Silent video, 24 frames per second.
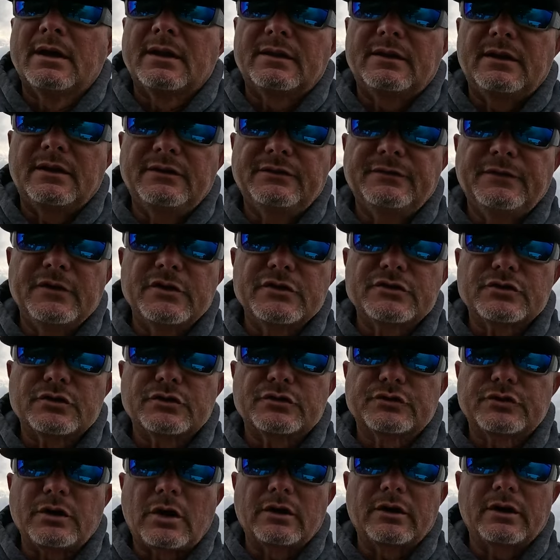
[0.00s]
These fish are
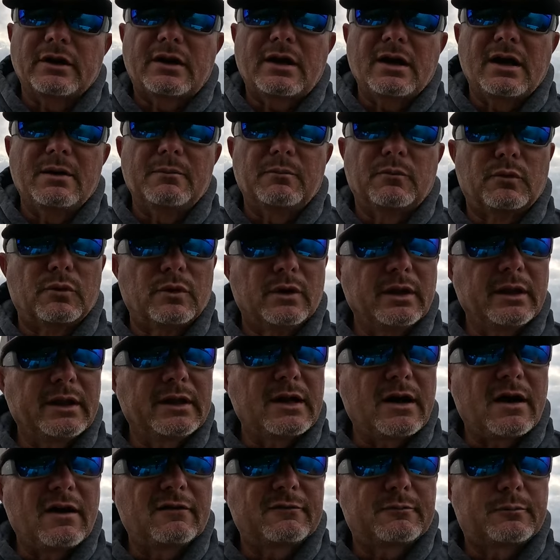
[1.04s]
starting to come really
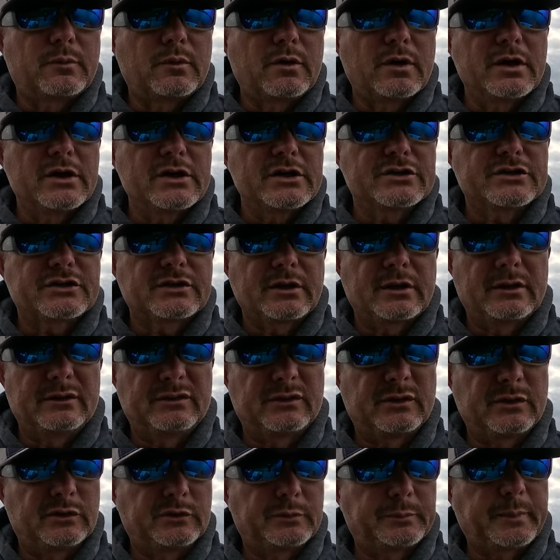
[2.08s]
off brush and
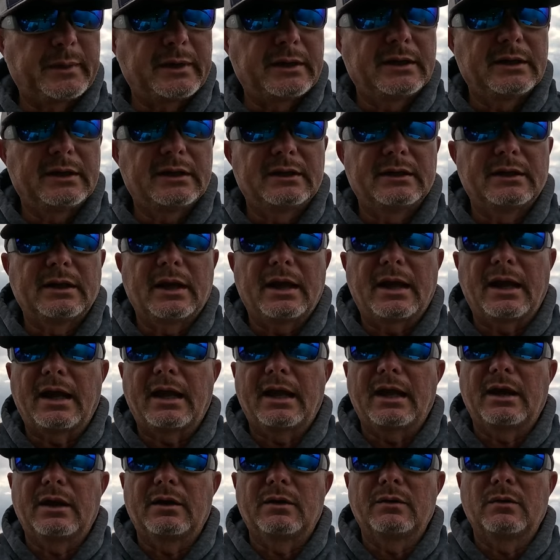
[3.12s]
suspend
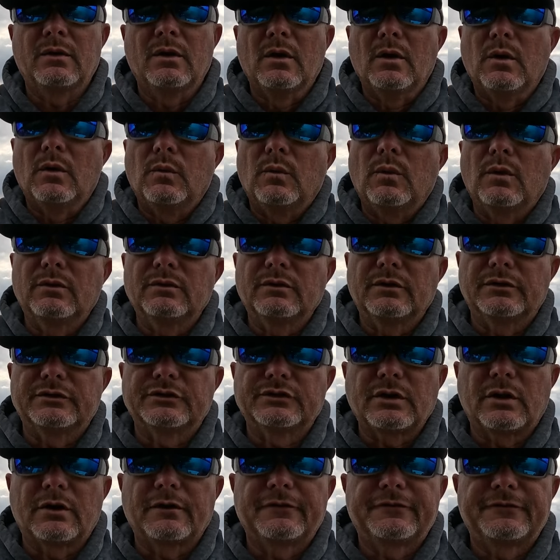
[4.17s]
and wanting to
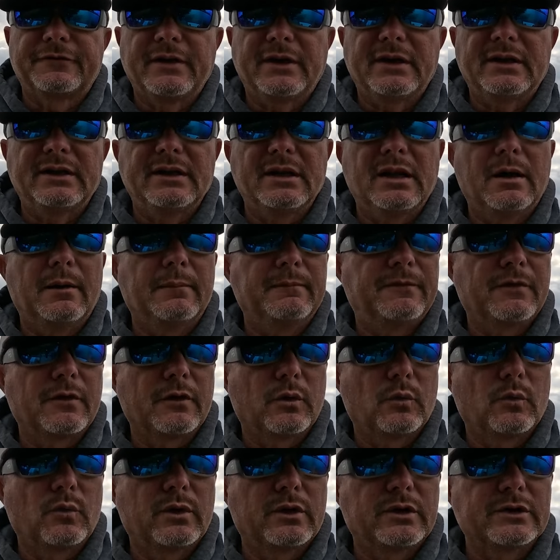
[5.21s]
start feeding up for
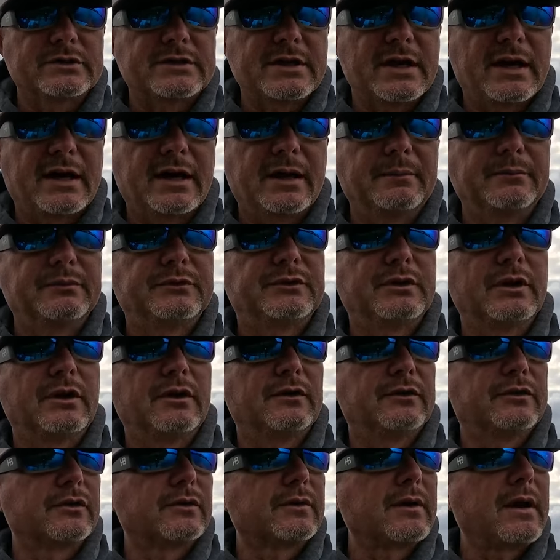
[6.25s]
the winter time.
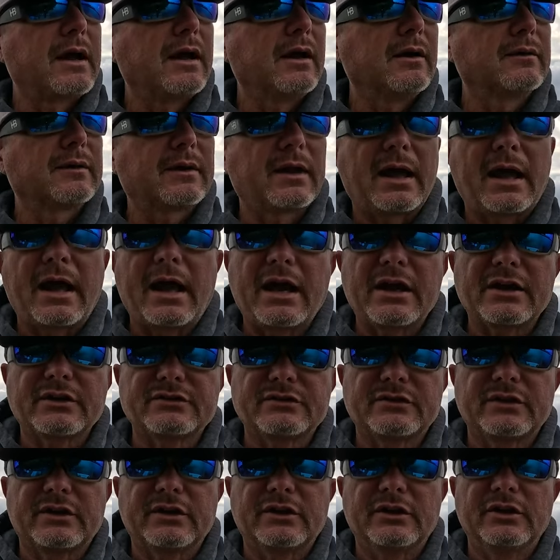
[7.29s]
So they're out
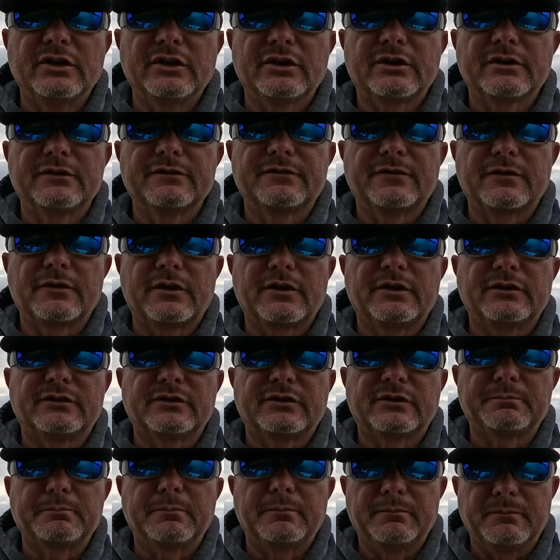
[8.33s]
actually looking for
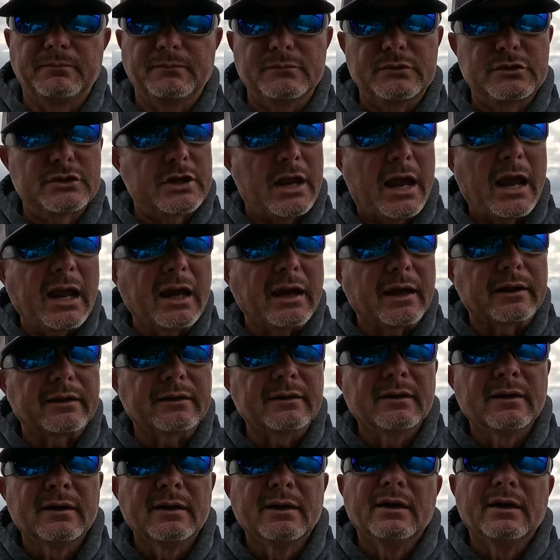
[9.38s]
these shad.
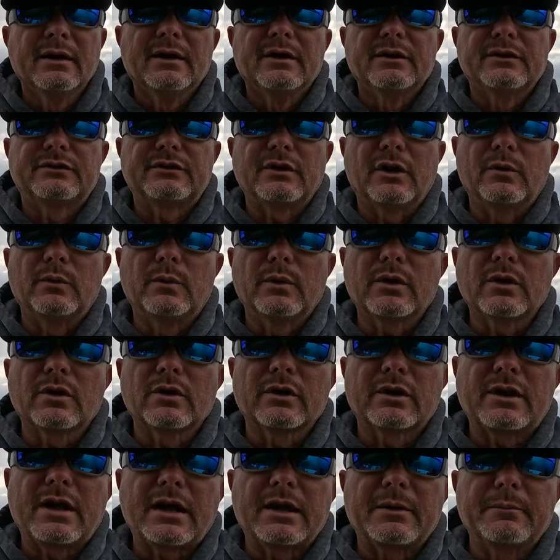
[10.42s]
So we're going
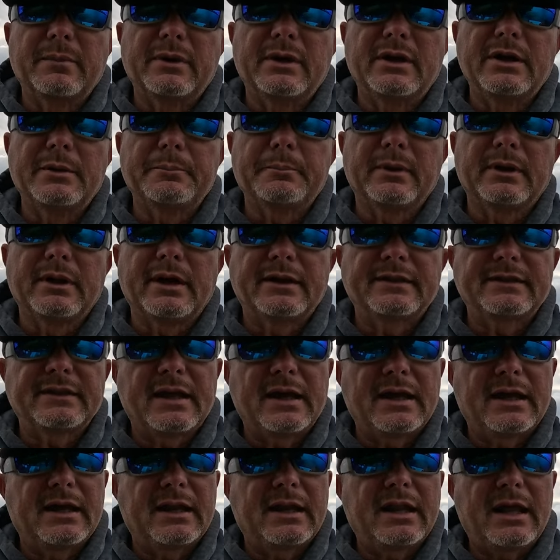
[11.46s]
to kind of manipulate
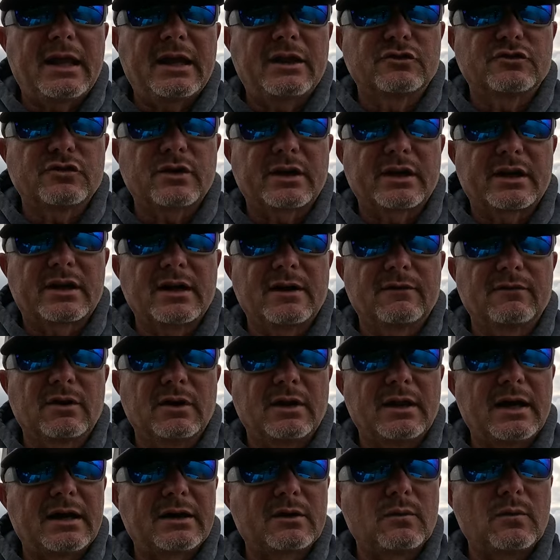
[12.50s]
that and try to cover a
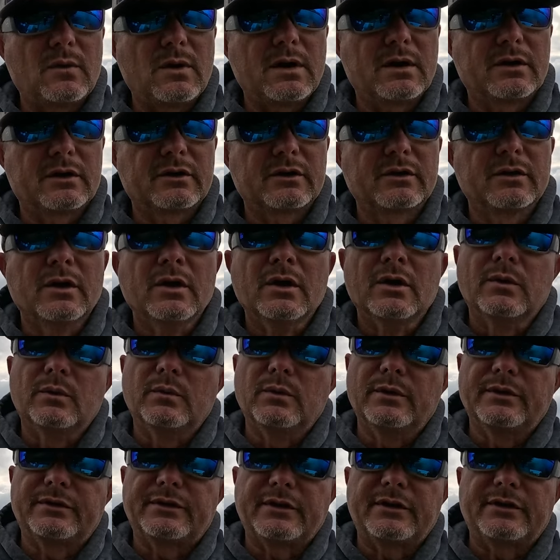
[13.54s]
lot of water
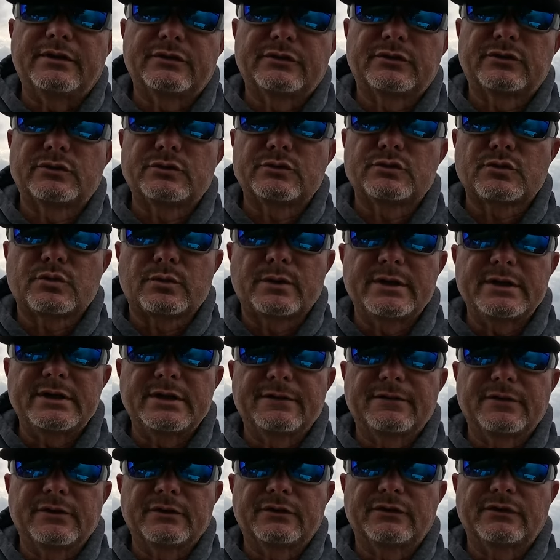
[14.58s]
with these 3
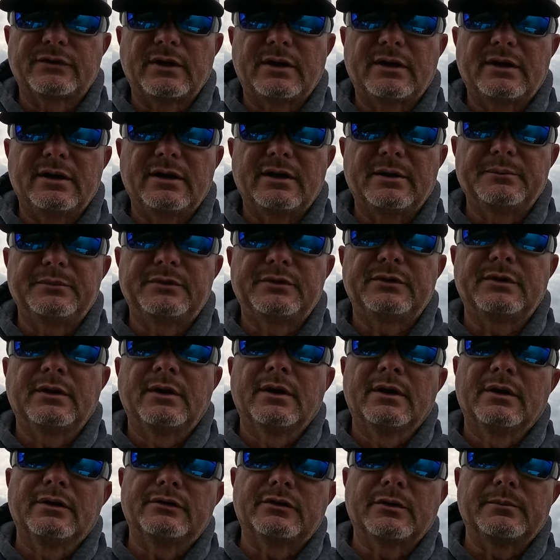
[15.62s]
different setups.
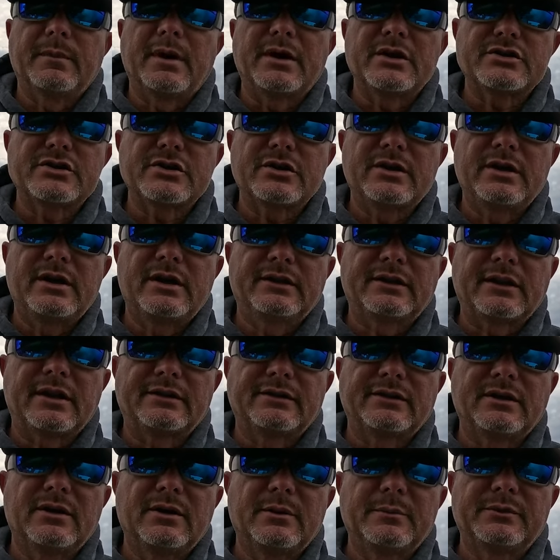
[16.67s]
So make sure you hit that
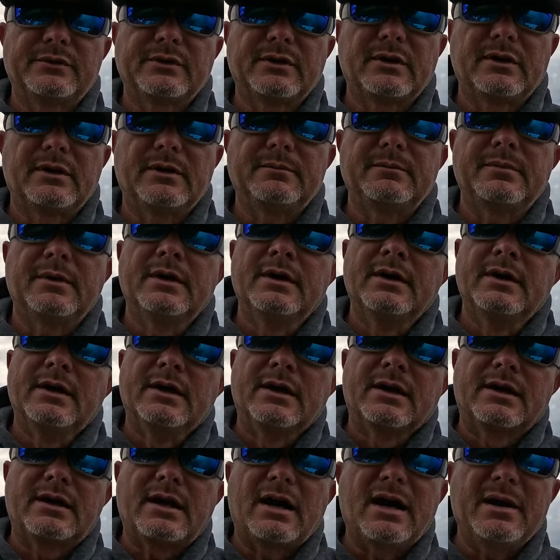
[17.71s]
thumbs up,
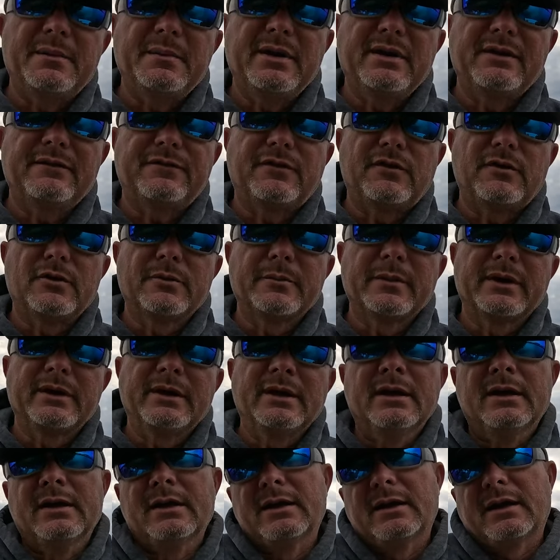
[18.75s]
comment for me,
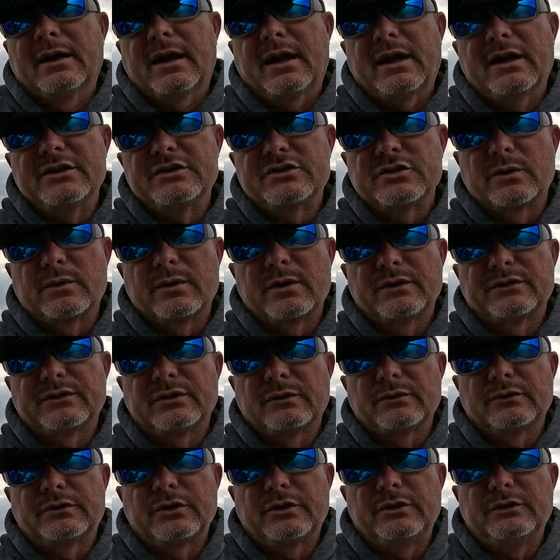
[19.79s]
and join us
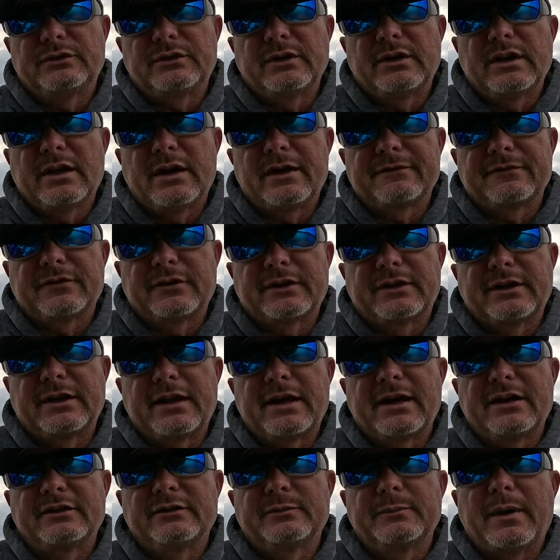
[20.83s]
on Tuesday night for
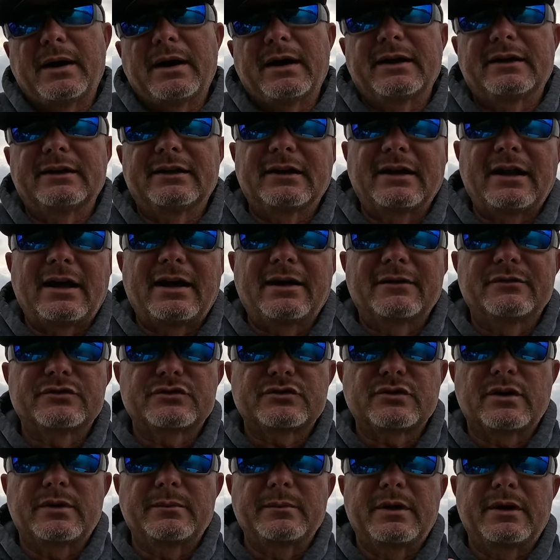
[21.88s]
today's bite, live
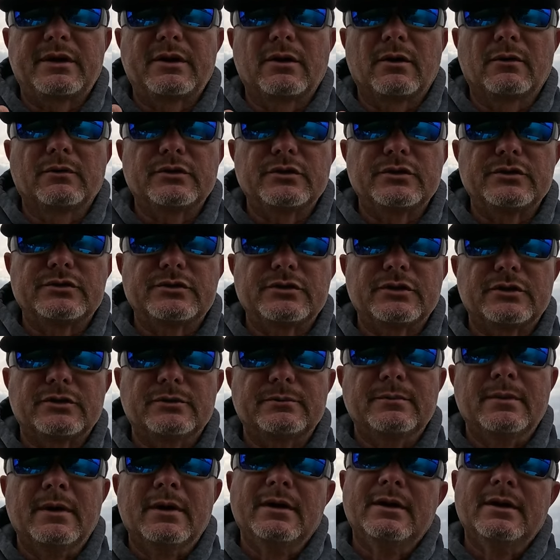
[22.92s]
streamed here on YouTube.